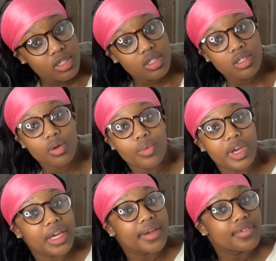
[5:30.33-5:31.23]
is just a
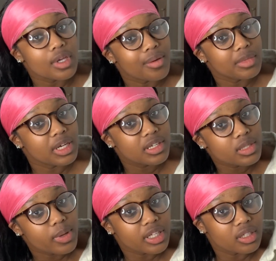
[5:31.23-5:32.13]
wave, so I'm not
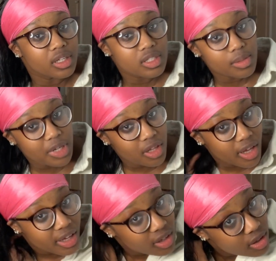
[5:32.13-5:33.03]
expecting it to be
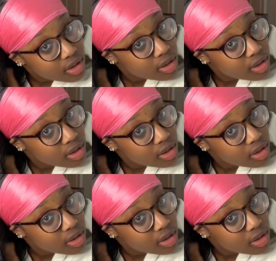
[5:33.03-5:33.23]
like